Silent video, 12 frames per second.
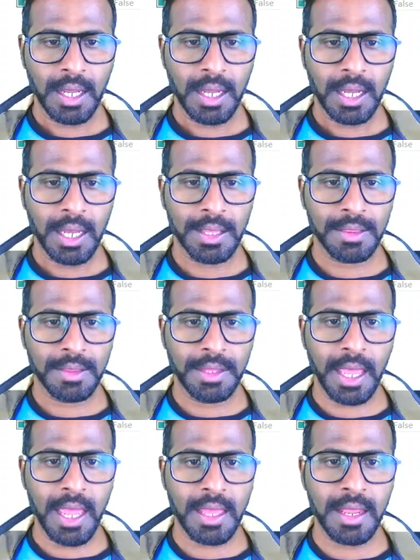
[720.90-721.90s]
And
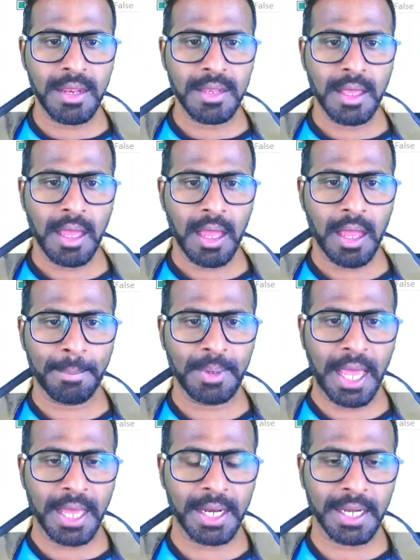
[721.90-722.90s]
then I'm
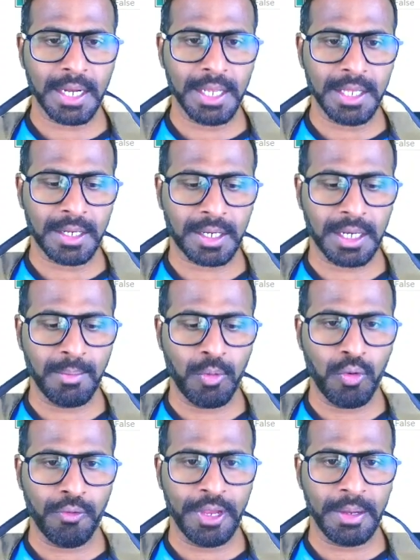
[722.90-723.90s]
directly removing